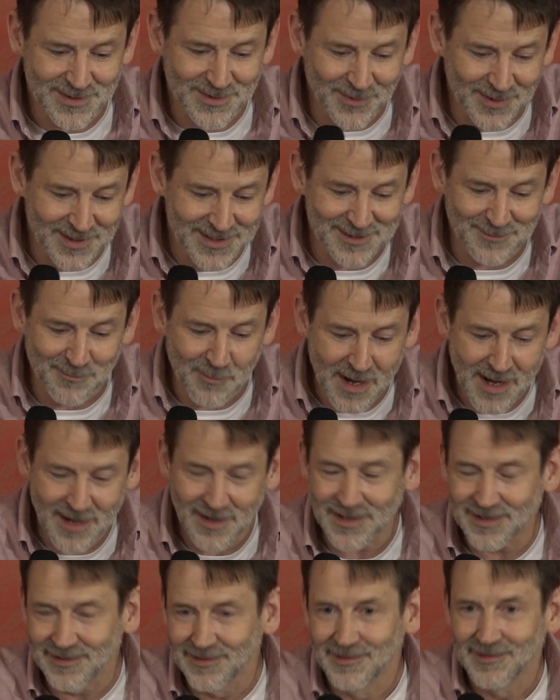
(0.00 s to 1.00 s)
going to
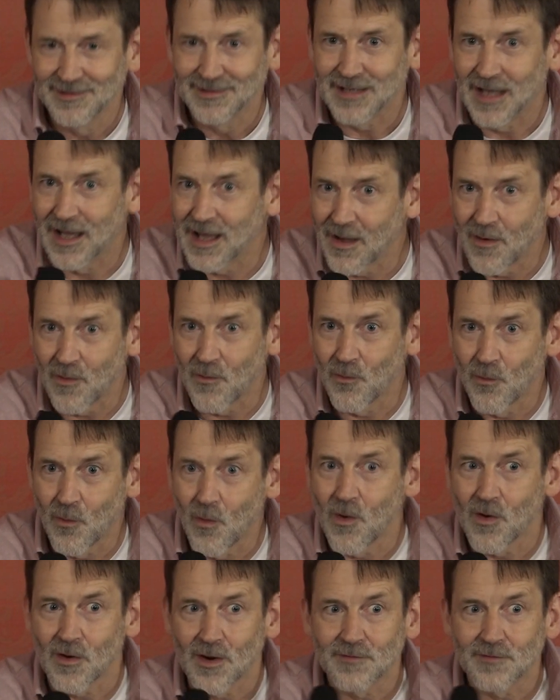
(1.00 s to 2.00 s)
make war